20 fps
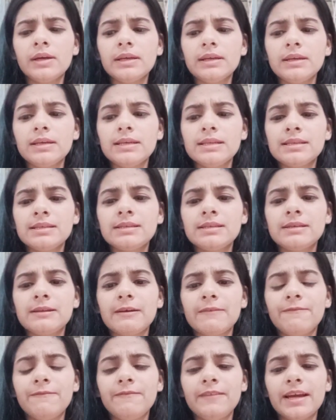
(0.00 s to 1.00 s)
is
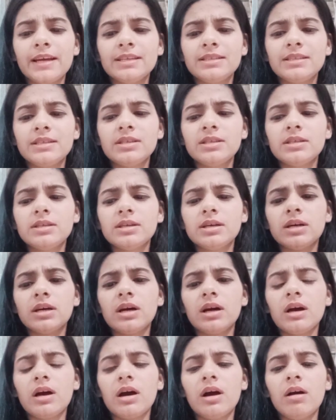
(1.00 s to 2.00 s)
reflected
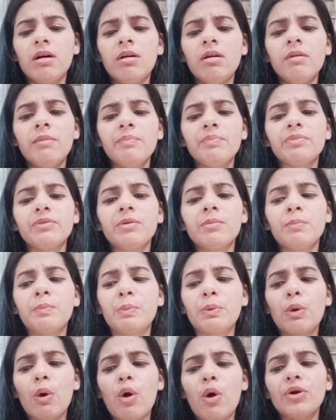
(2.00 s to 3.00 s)
a
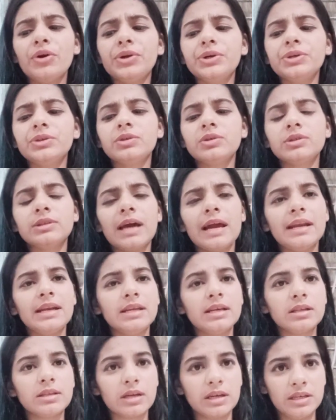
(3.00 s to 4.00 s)
broader
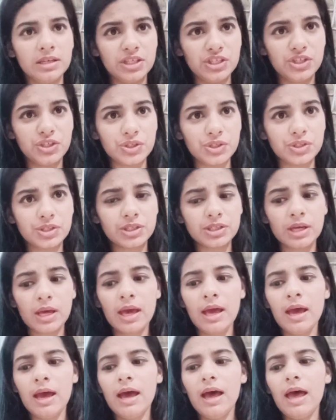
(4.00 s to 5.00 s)
societal conditions,
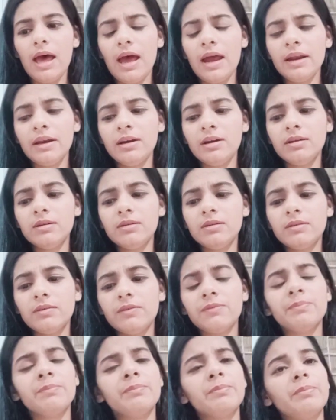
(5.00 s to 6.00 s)
and
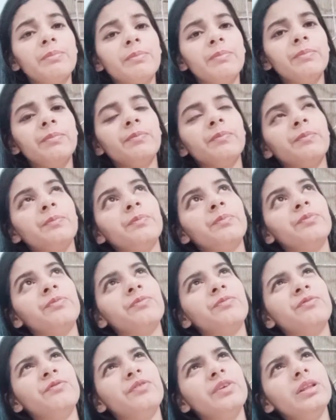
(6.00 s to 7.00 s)

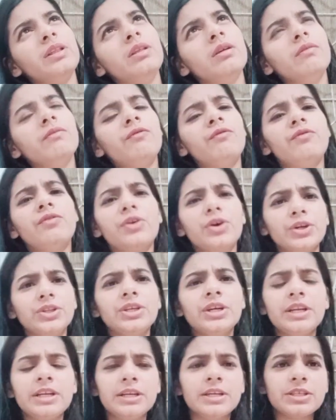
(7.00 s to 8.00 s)
with
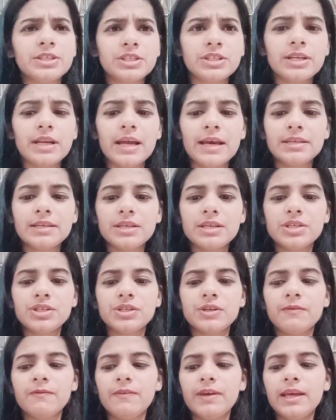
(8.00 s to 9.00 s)
further
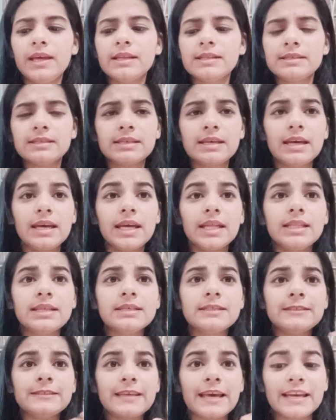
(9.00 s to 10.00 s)
industrialization we can say the
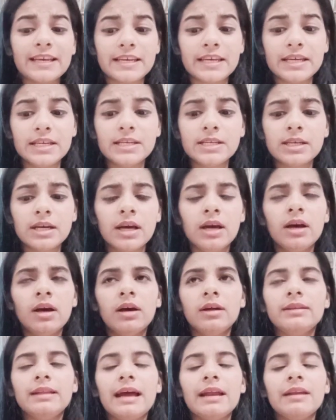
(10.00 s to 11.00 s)
second,
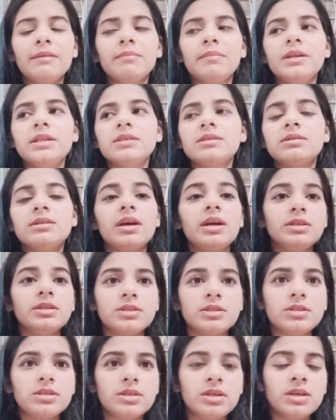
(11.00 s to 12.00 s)
that means the
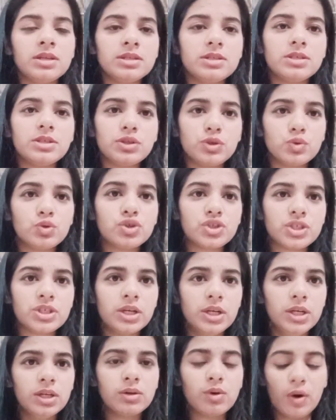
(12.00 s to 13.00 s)

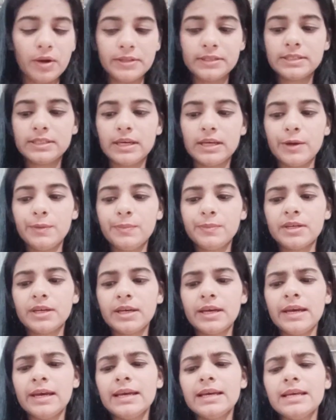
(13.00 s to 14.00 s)
institutional concept,
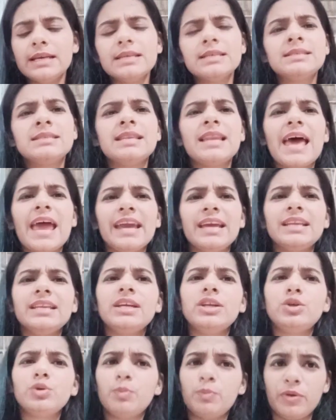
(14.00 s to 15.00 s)
is
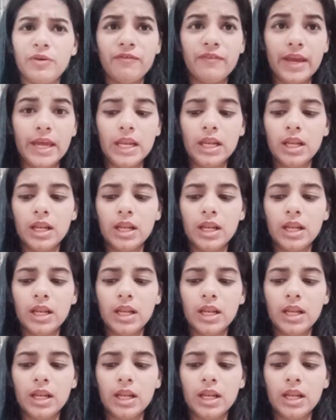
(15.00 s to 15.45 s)
likely to prevail.